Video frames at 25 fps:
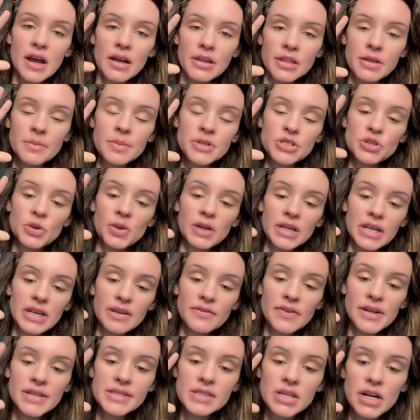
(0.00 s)
the majority
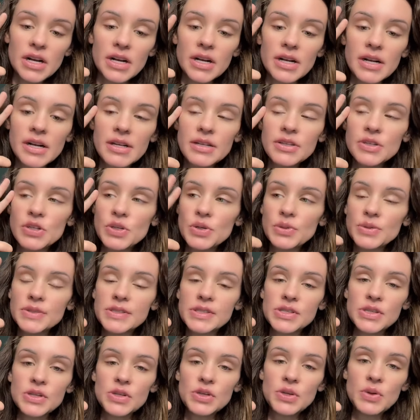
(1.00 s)
of us are
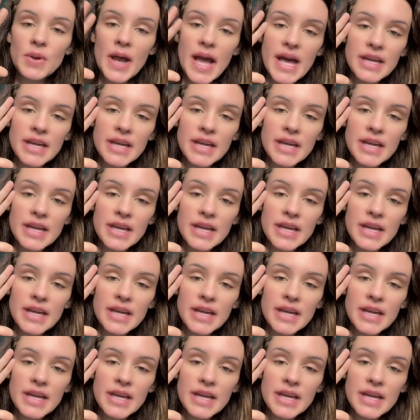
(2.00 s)
used to